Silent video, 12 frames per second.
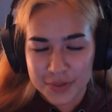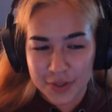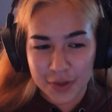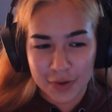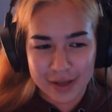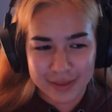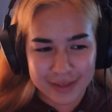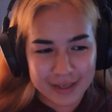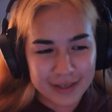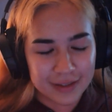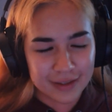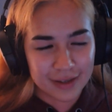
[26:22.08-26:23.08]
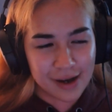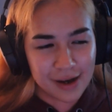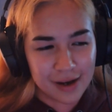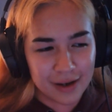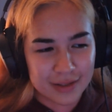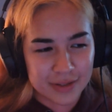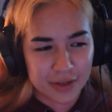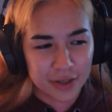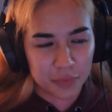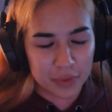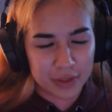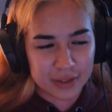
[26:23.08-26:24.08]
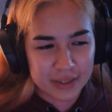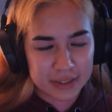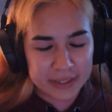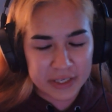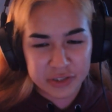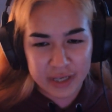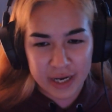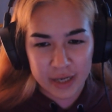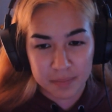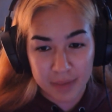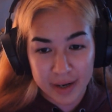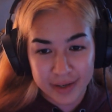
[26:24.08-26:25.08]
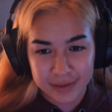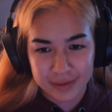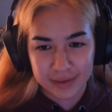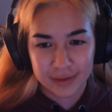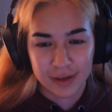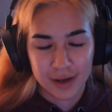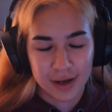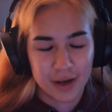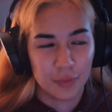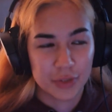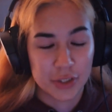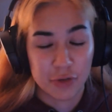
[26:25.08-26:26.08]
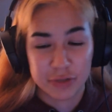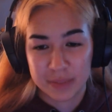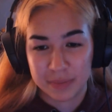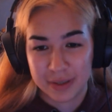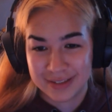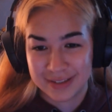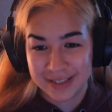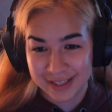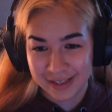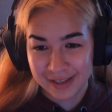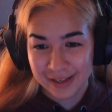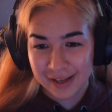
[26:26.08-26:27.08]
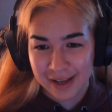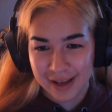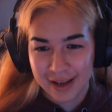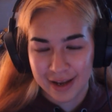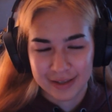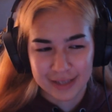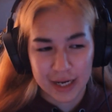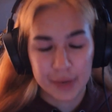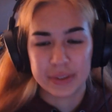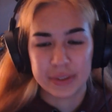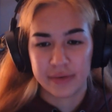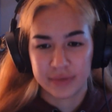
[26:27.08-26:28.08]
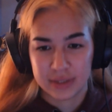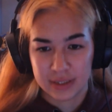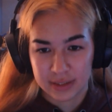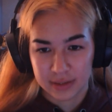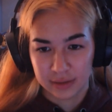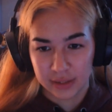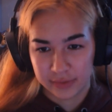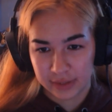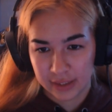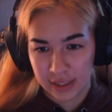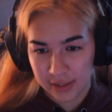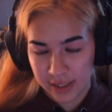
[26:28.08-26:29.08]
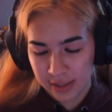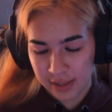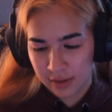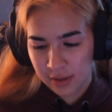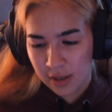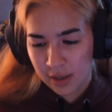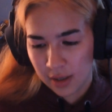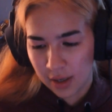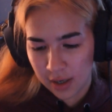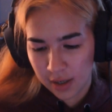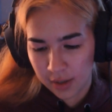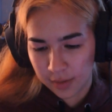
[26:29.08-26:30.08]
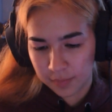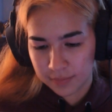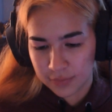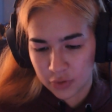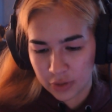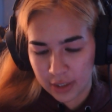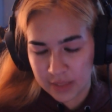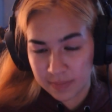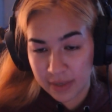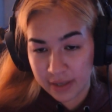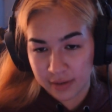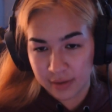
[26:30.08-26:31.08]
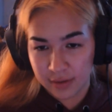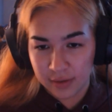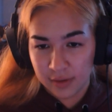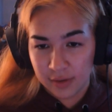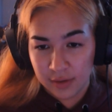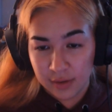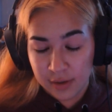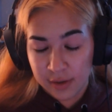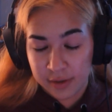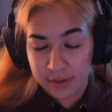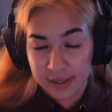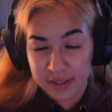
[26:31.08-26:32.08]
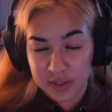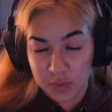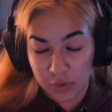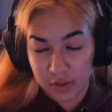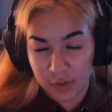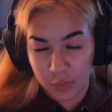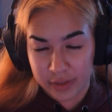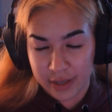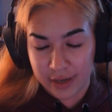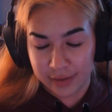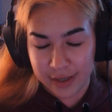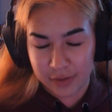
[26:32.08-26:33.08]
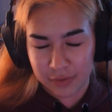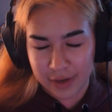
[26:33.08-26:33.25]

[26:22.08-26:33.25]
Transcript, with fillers: I think uh, it started when CVH dad Mike uh, was hosting Punt City, and mm-hmm. I was obviously still living in LA, uh, trying to make things work with LA rent.